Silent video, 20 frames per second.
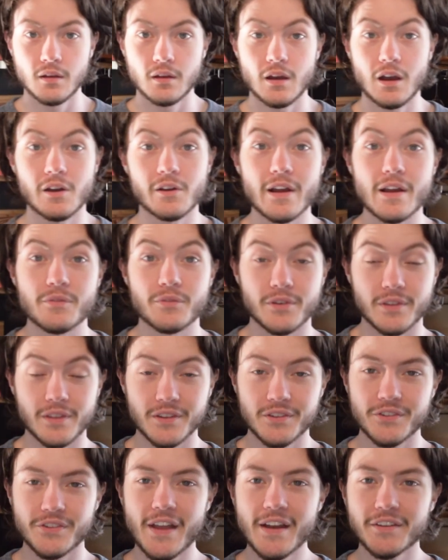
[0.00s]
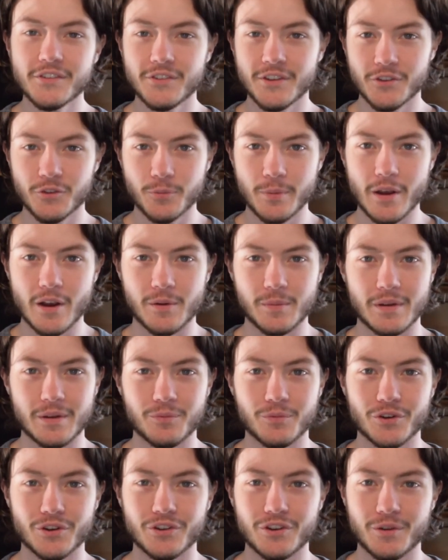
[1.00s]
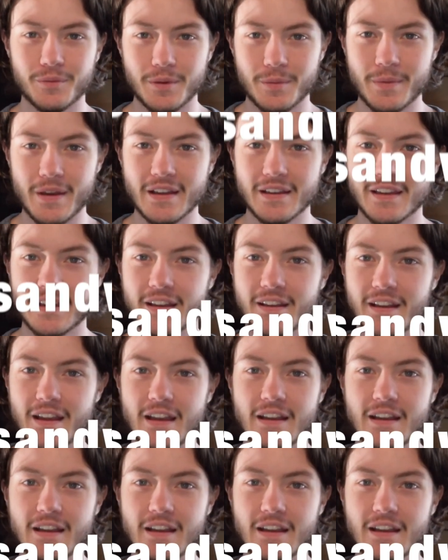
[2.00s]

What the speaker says: Alright, for this next experiment, we're going to be making